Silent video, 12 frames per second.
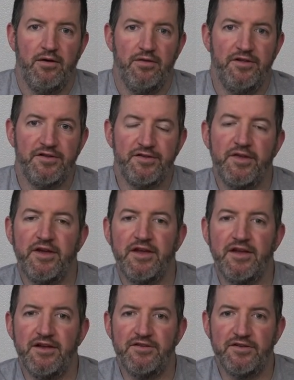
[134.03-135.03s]
This
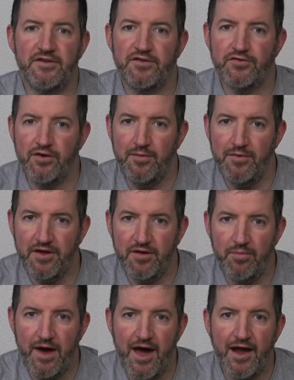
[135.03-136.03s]
thing is extremely
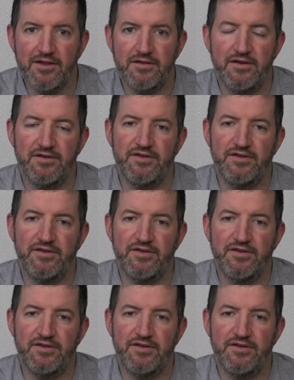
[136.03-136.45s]
compact.